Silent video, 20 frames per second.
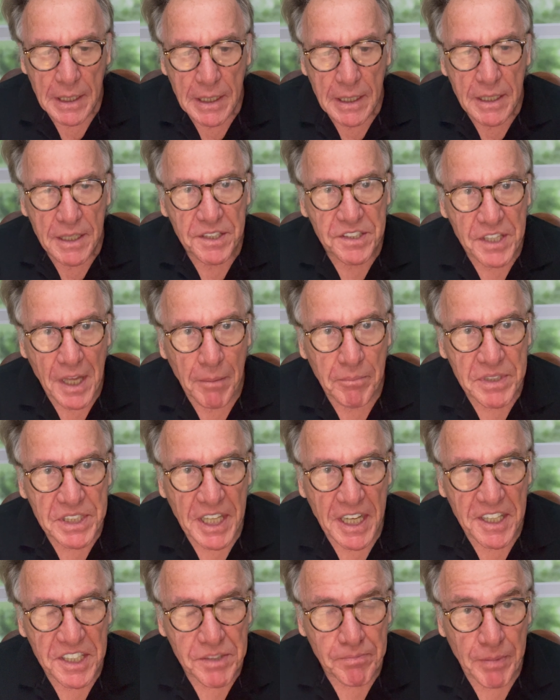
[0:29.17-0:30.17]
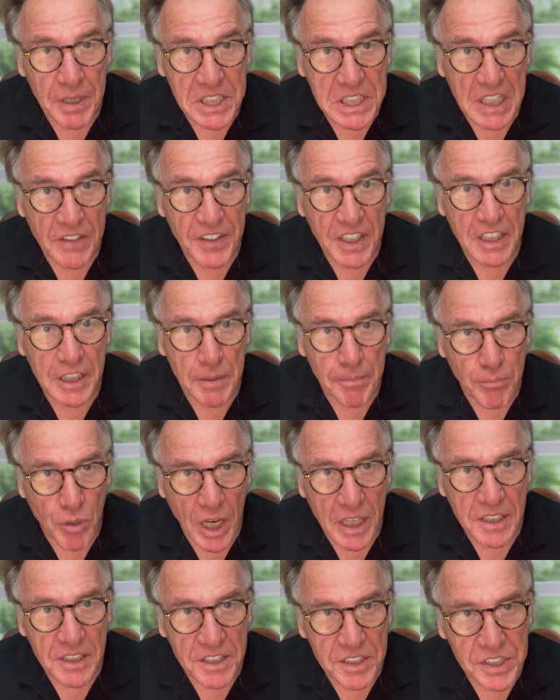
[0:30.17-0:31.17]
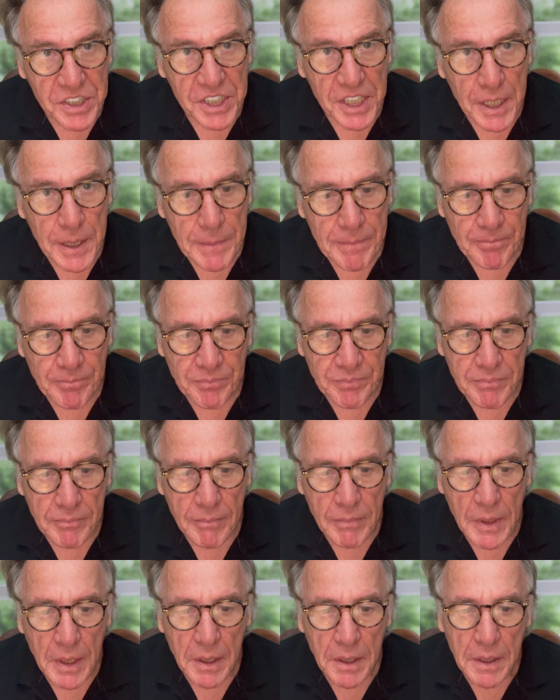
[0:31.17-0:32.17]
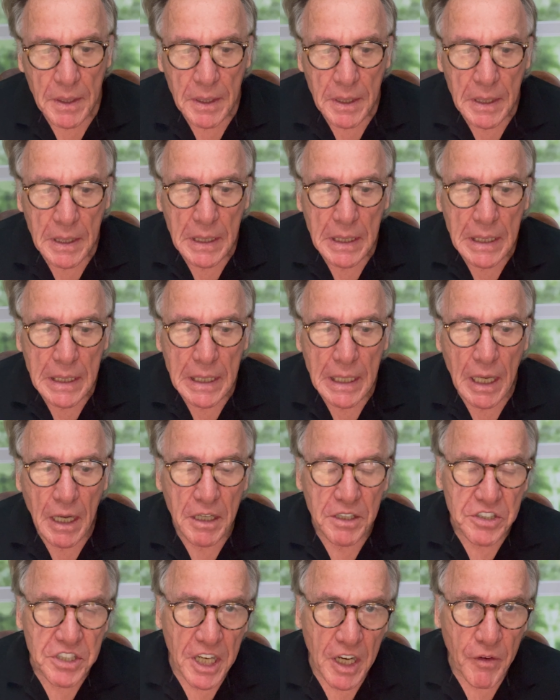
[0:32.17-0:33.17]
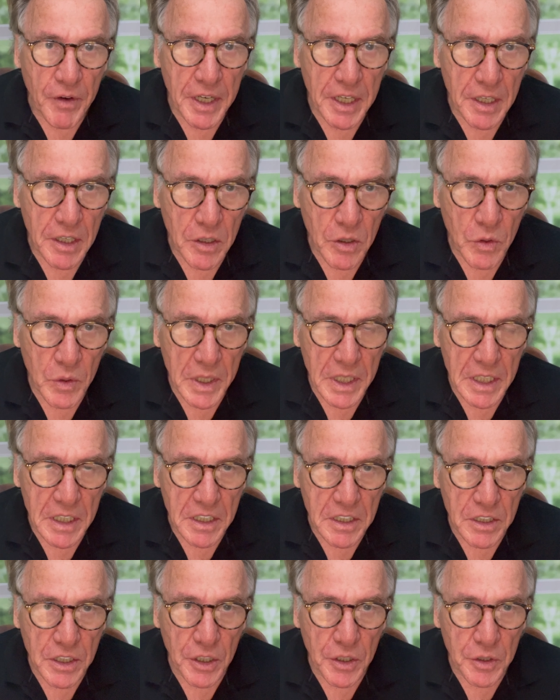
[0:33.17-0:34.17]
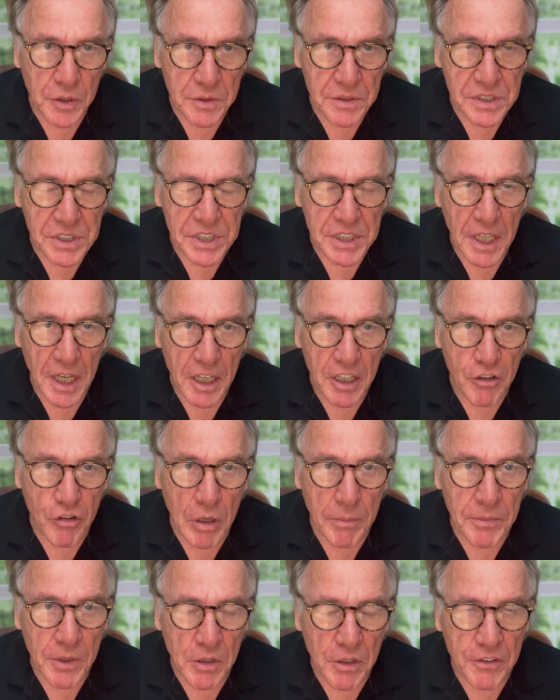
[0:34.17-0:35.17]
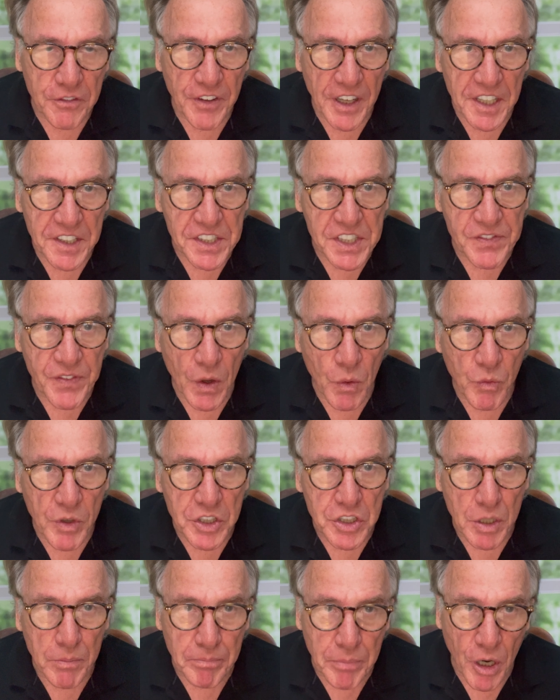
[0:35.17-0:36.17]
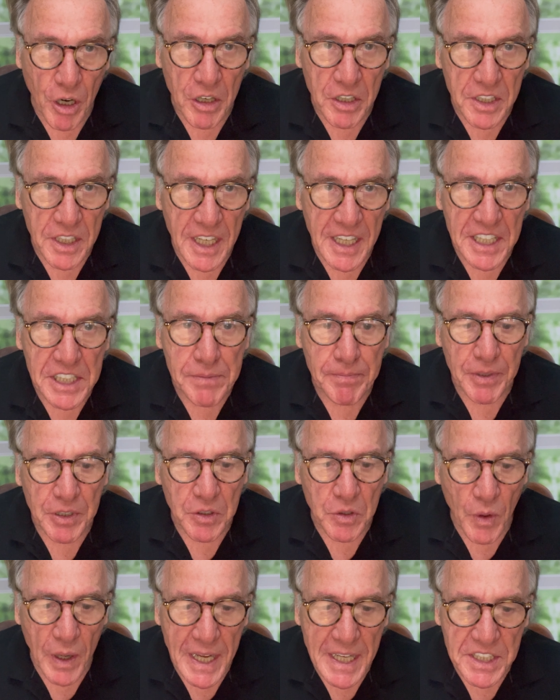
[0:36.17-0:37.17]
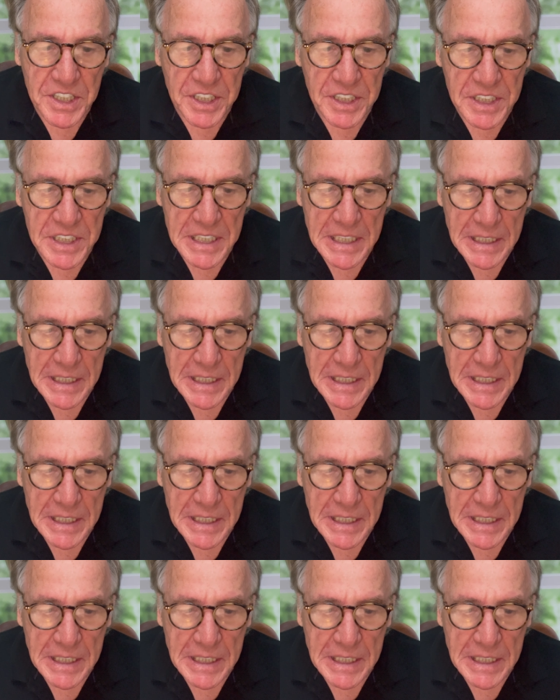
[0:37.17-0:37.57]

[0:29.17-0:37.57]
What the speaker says: Some say specifically pregnancy. Ontario includes a criminal offense for which a pardon has been granted.